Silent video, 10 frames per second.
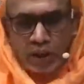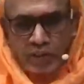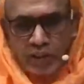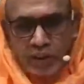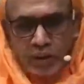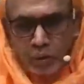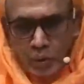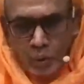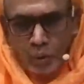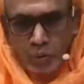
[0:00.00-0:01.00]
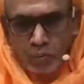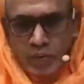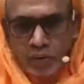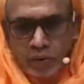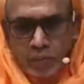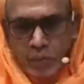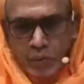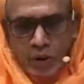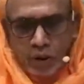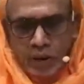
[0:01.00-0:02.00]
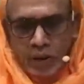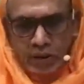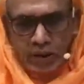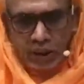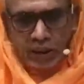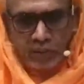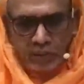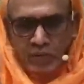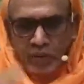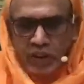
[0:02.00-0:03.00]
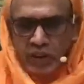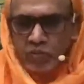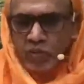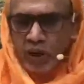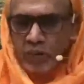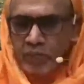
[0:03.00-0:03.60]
having known, it came on with it.